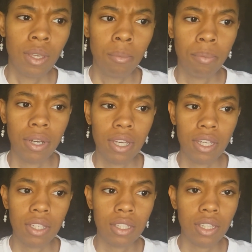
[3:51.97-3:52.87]

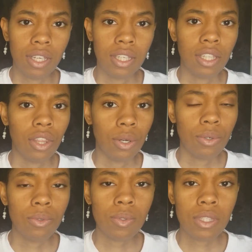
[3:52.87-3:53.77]
But like
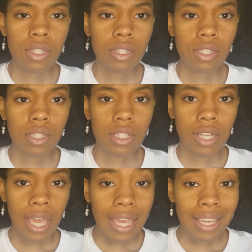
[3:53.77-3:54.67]
those
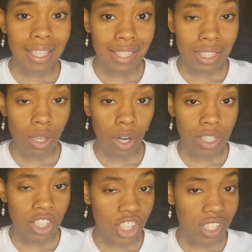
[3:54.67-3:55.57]
days are
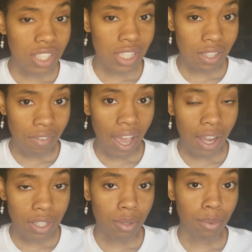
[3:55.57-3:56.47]
just as
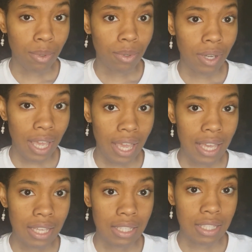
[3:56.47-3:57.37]
valuable
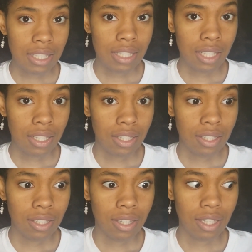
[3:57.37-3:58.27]
as
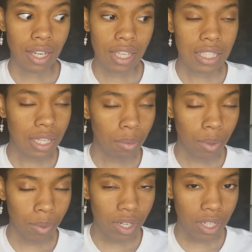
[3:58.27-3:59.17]
the days that we're
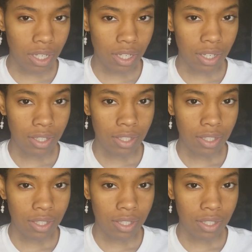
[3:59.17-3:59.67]
working.